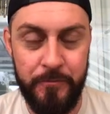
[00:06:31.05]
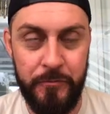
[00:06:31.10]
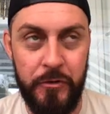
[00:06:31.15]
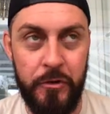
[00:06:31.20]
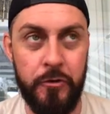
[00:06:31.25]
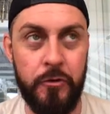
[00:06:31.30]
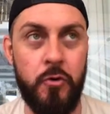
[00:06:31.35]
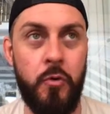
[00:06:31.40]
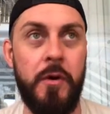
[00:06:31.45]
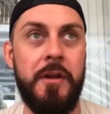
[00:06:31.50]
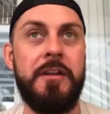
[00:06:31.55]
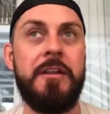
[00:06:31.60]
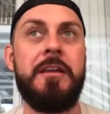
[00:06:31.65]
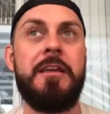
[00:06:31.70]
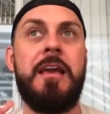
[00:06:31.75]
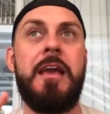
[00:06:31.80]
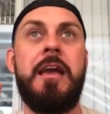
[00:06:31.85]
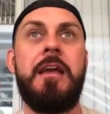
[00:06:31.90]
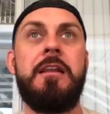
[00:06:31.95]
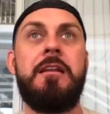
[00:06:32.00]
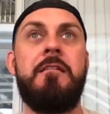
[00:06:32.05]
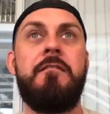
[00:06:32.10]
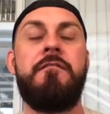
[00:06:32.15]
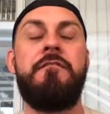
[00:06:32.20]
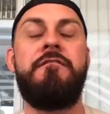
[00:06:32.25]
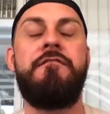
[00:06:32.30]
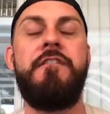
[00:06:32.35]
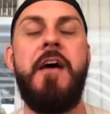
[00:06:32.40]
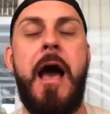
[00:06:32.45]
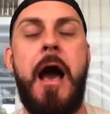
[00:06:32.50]
You're going to get
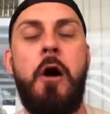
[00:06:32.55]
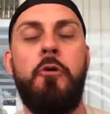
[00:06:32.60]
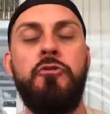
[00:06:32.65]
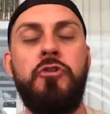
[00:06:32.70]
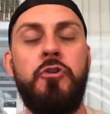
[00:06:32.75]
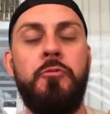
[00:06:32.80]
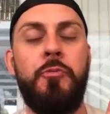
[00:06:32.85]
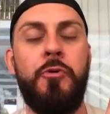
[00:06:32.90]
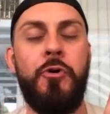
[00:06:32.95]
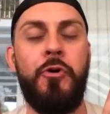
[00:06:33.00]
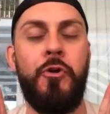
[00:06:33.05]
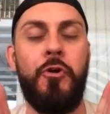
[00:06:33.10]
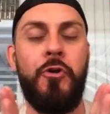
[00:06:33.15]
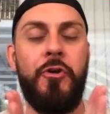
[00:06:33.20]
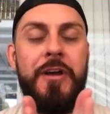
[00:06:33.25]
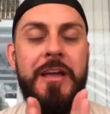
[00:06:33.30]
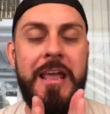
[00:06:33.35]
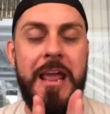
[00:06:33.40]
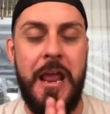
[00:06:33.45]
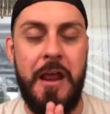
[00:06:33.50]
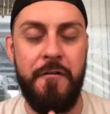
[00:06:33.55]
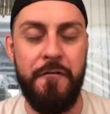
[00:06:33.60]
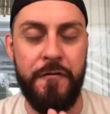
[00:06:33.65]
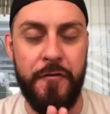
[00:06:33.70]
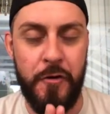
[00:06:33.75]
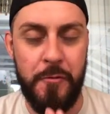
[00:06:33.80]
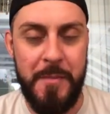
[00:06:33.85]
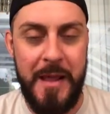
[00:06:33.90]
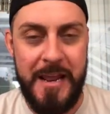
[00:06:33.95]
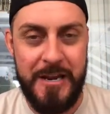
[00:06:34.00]
valuable
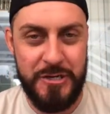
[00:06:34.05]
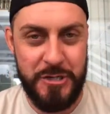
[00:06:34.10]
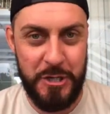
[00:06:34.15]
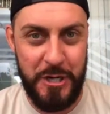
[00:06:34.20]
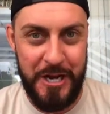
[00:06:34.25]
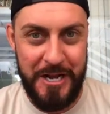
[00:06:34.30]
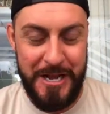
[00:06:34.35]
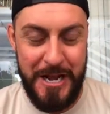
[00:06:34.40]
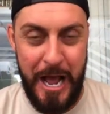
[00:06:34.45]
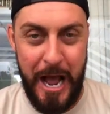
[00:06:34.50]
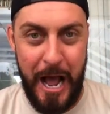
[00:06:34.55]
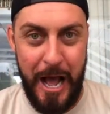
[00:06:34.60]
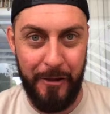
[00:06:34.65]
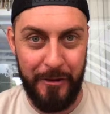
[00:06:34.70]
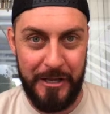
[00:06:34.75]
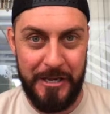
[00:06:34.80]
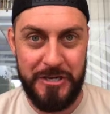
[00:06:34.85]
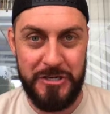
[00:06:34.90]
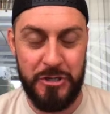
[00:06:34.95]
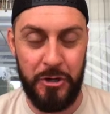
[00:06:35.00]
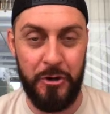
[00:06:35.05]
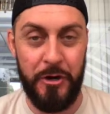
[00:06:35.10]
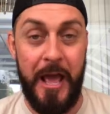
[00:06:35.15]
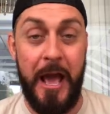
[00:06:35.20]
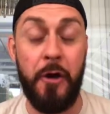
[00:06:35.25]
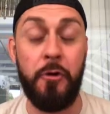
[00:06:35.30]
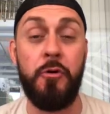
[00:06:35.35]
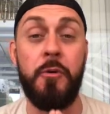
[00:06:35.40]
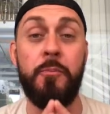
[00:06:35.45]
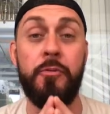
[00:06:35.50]
information and knowledge on
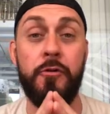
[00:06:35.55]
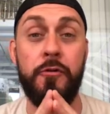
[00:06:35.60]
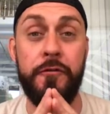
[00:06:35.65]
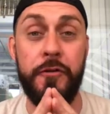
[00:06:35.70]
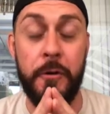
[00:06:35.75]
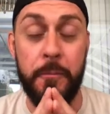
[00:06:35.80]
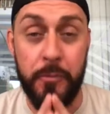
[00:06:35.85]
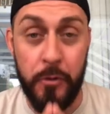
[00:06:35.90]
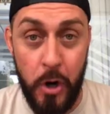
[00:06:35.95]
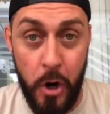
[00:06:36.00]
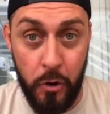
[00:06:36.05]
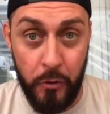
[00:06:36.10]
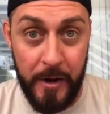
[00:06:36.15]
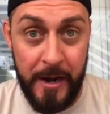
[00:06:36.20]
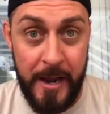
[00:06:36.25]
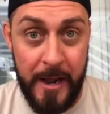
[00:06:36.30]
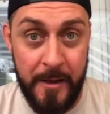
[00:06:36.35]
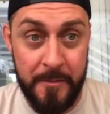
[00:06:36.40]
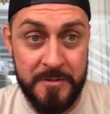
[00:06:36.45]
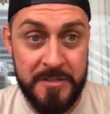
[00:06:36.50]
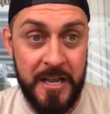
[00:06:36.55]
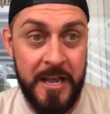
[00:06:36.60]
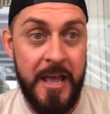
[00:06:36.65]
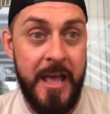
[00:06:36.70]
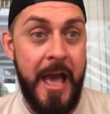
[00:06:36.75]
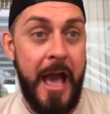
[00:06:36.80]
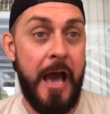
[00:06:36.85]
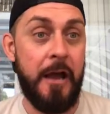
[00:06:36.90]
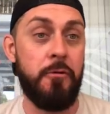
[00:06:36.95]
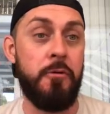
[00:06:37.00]
how to improve your programs,
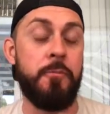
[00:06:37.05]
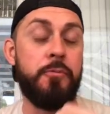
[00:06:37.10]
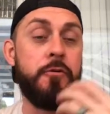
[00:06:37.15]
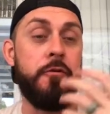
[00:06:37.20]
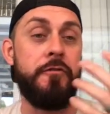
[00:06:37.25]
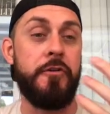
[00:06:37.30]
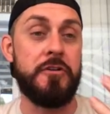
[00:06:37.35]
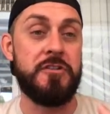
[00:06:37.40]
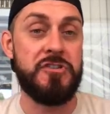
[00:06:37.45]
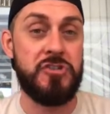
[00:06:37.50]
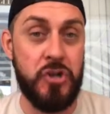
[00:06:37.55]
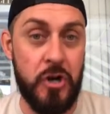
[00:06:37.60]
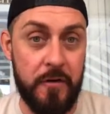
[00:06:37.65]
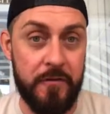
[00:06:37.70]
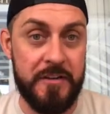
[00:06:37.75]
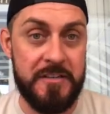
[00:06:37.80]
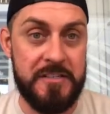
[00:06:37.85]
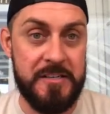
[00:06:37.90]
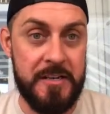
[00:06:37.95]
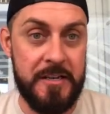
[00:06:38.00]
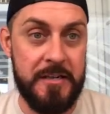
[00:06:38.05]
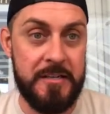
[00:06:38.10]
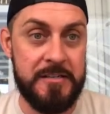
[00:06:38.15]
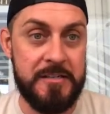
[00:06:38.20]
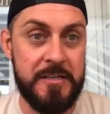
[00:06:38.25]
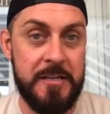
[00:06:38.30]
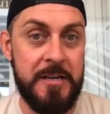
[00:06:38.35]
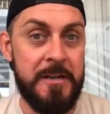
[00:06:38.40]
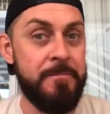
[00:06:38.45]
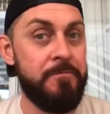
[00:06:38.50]
how to improve your
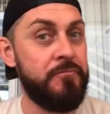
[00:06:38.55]
services.